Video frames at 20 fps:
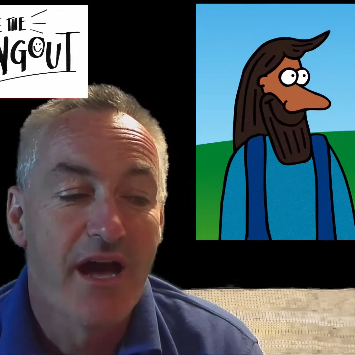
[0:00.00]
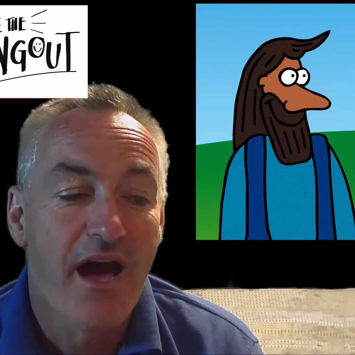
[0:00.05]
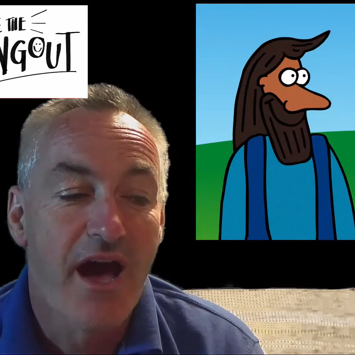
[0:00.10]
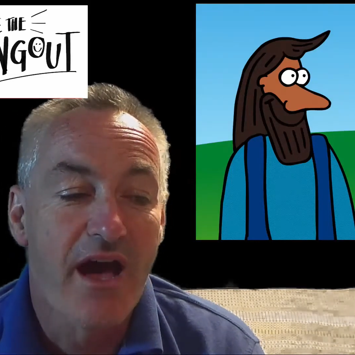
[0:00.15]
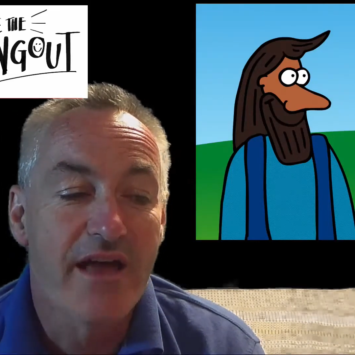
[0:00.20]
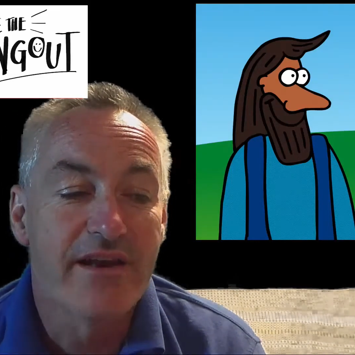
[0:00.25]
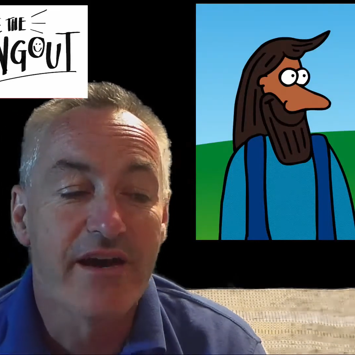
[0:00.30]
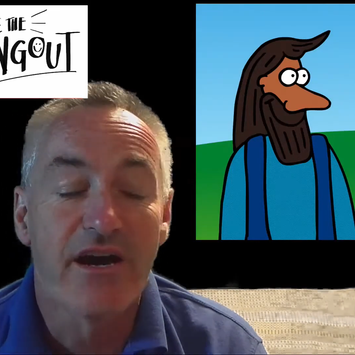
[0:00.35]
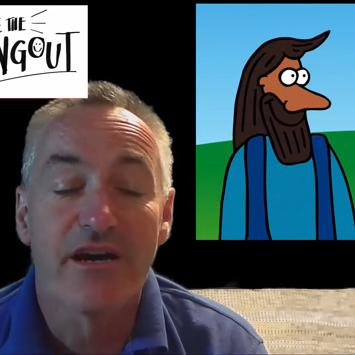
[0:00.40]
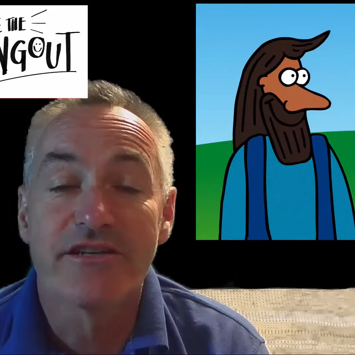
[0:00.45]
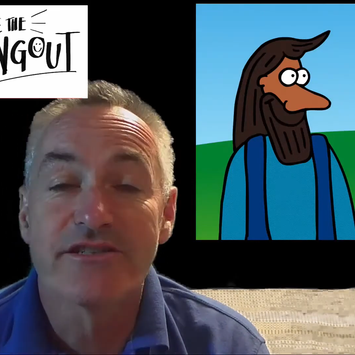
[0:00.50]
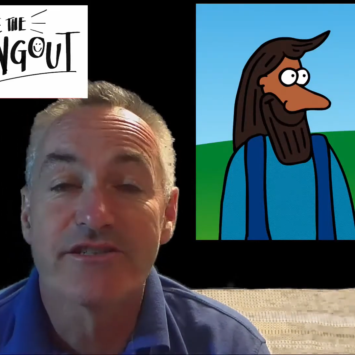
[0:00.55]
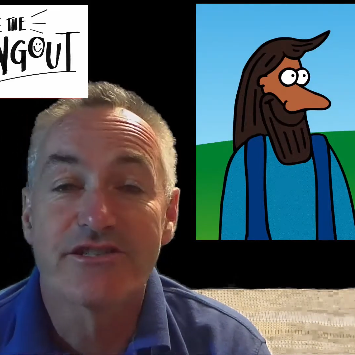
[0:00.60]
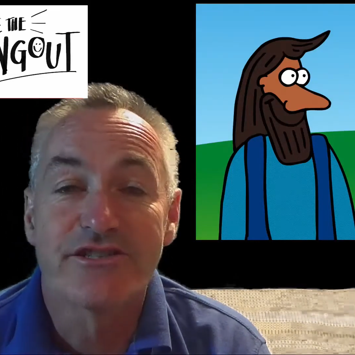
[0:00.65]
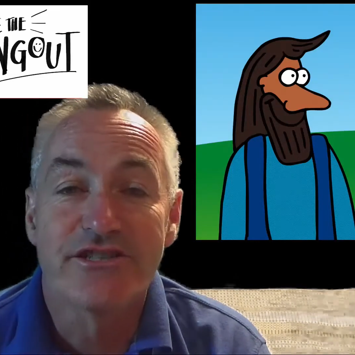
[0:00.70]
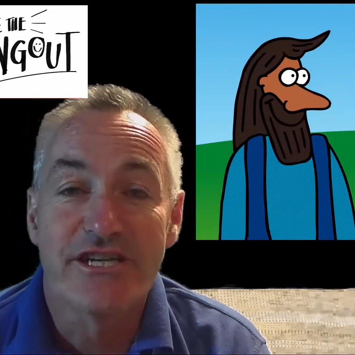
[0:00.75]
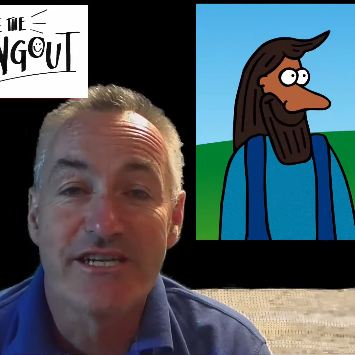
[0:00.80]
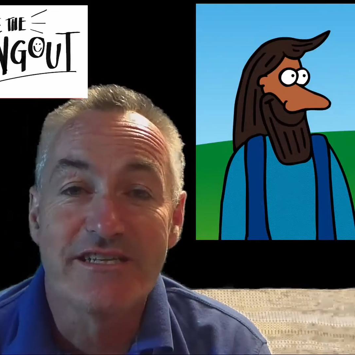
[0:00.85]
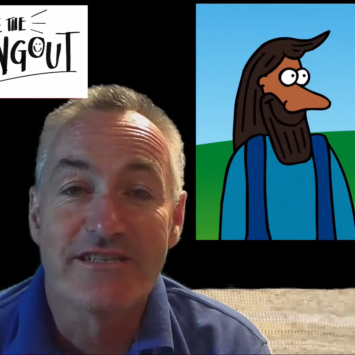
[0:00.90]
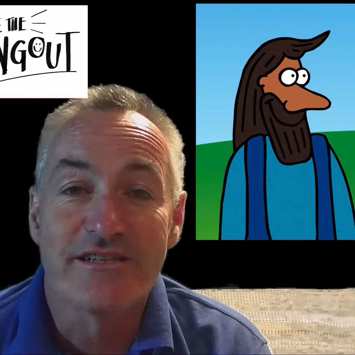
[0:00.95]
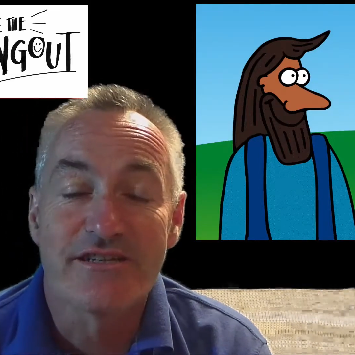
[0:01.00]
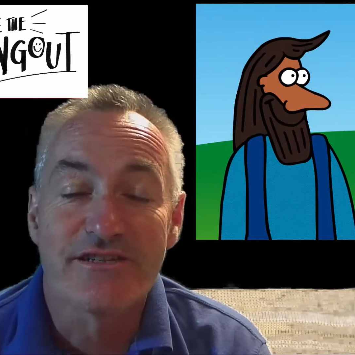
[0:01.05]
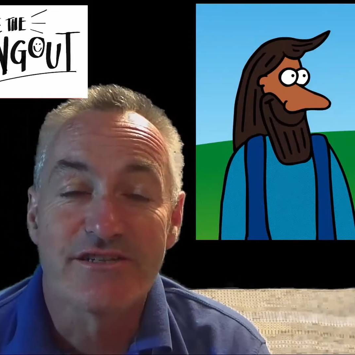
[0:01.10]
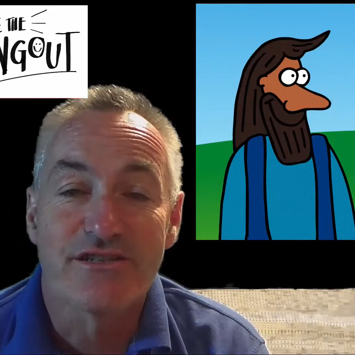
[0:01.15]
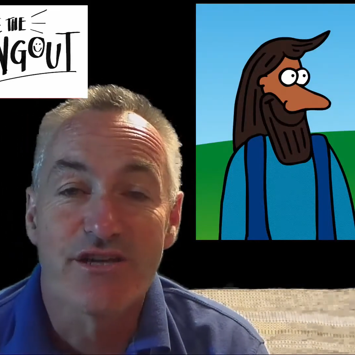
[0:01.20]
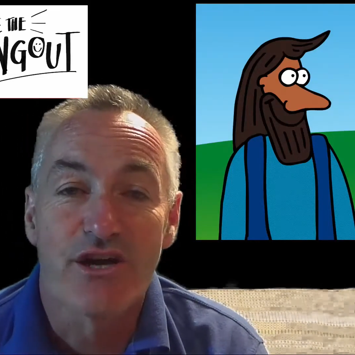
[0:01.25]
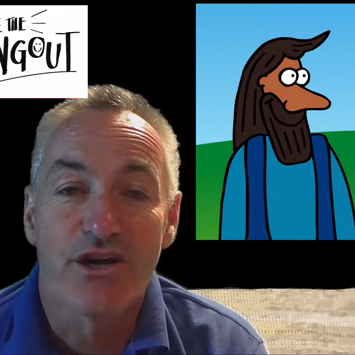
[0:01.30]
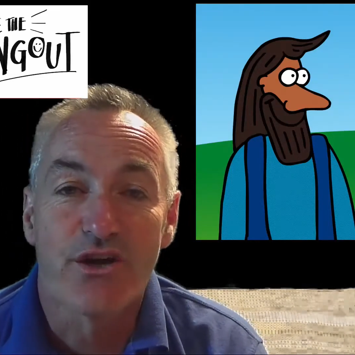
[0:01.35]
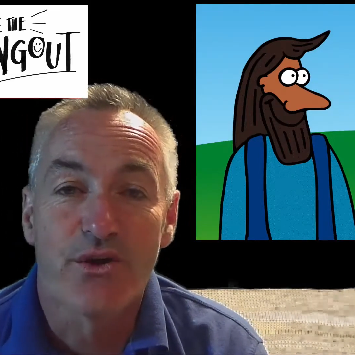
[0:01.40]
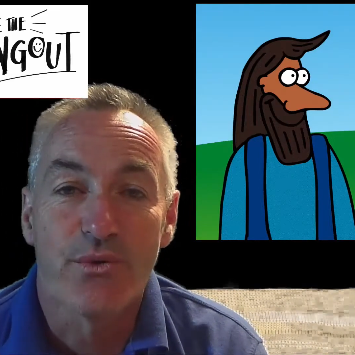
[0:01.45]
and asked
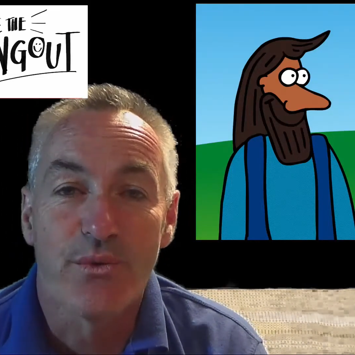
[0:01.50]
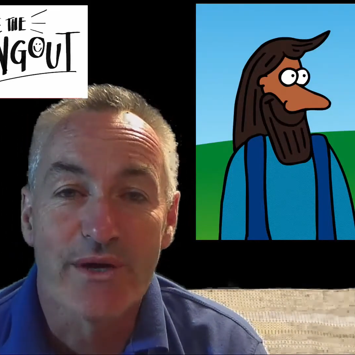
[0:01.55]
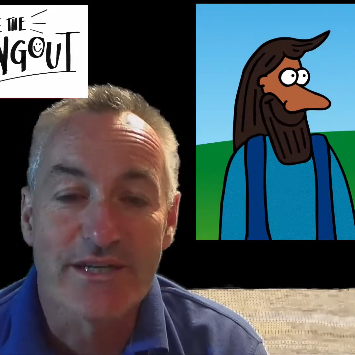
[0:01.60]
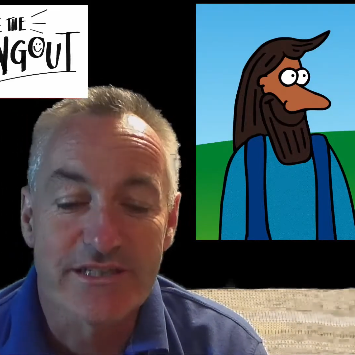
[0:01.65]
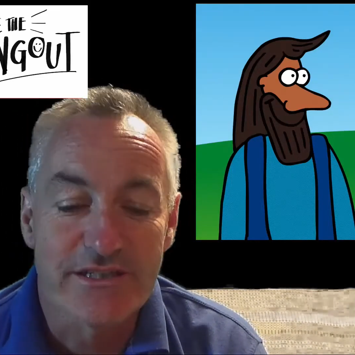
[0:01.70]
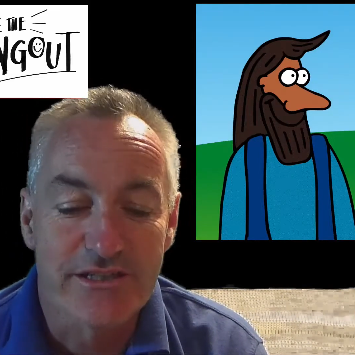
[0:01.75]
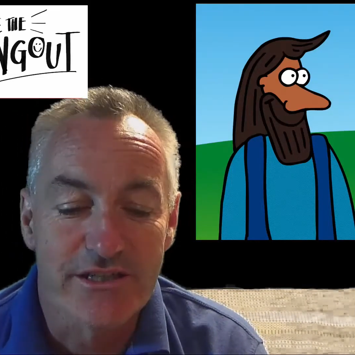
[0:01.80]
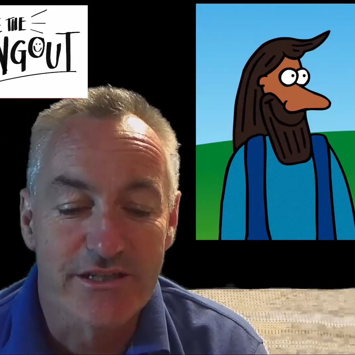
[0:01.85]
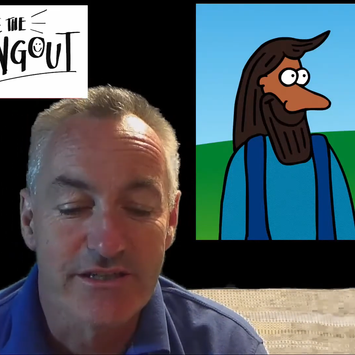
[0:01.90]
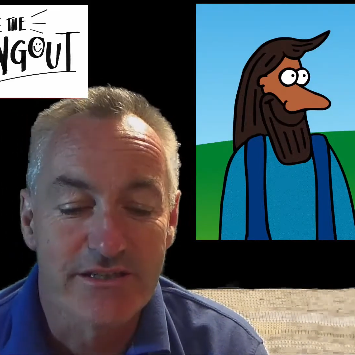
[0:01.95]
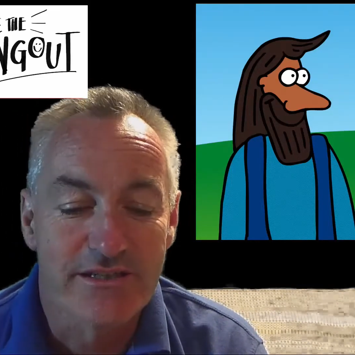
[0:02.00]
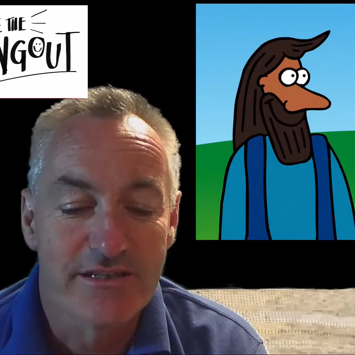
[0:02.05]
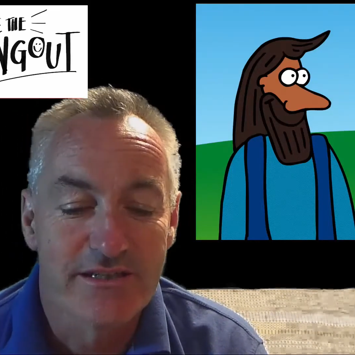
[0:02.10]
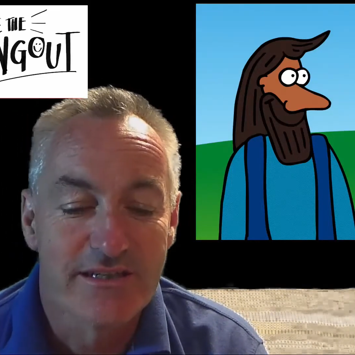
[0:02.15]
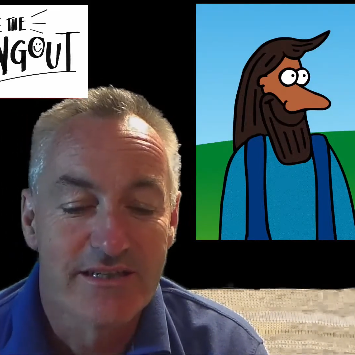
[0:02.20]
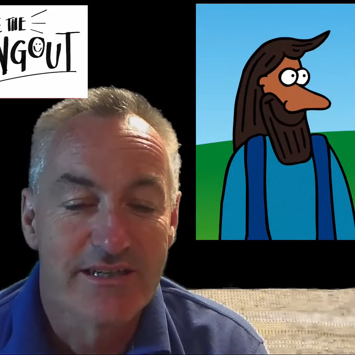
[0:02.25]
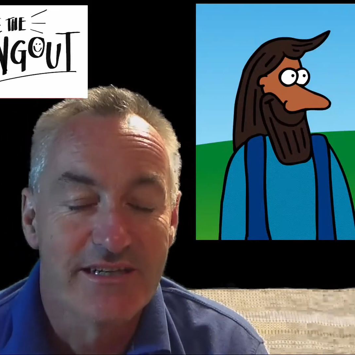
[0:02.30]
Jesus a question